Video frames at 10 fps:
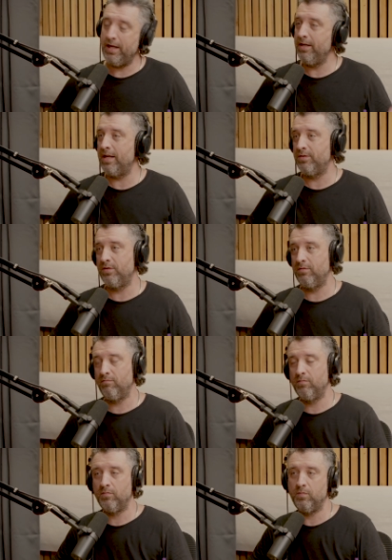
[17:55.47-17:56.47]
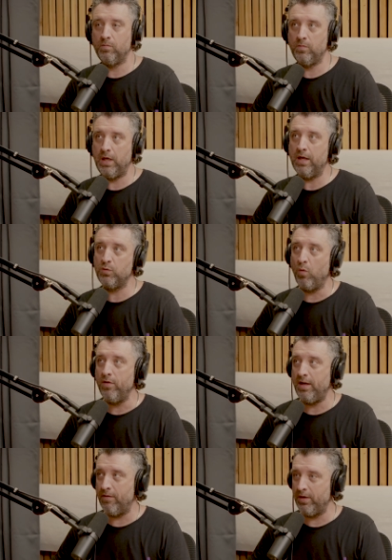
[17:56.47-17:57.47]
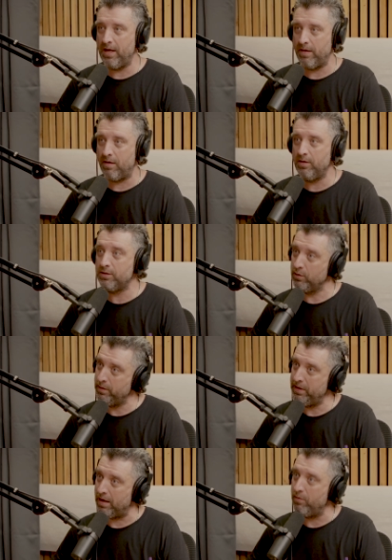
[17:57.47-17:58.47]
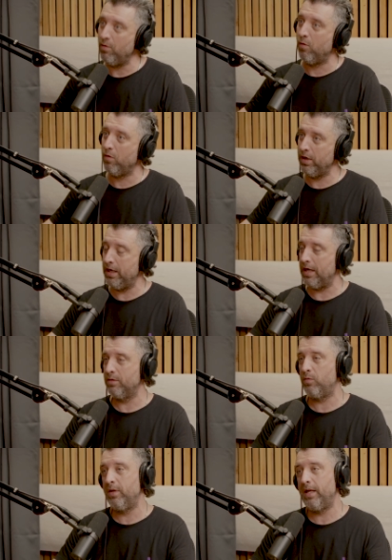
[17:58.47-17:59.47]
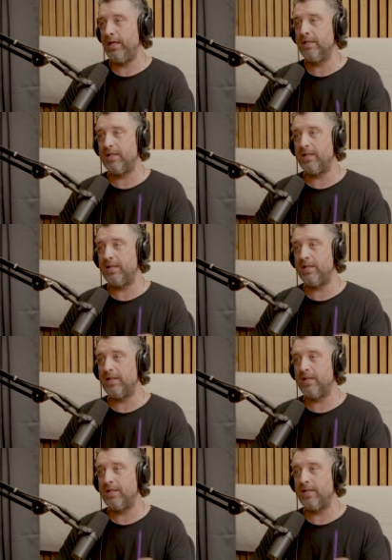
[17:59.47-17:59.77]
he has one that never came out, so it could be that one, or he has one that is